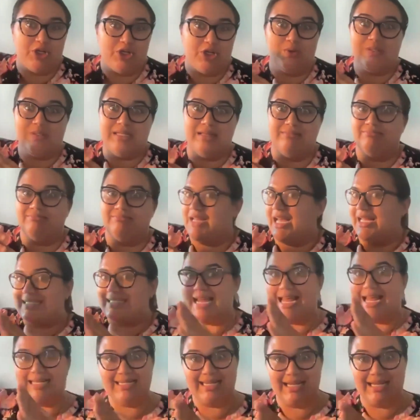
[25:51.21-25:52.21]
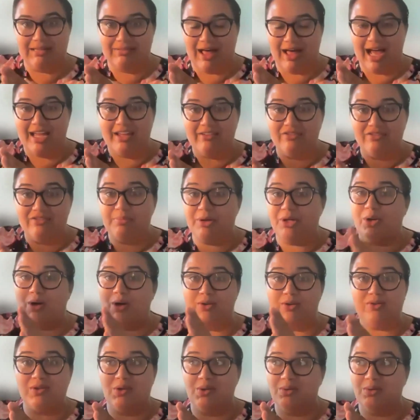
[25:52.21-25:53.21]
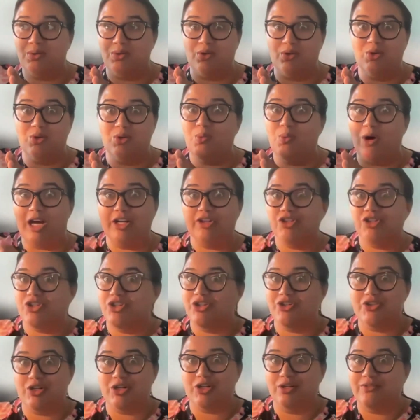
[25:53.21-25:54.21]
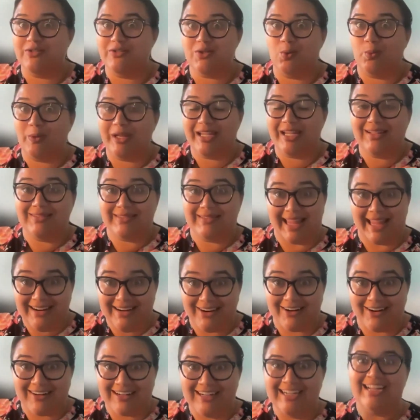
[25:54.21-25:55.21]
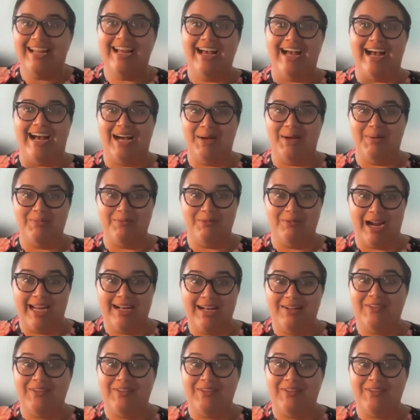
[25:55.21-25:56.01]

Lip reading: Who's attending live, but also who watched your service a week later, right?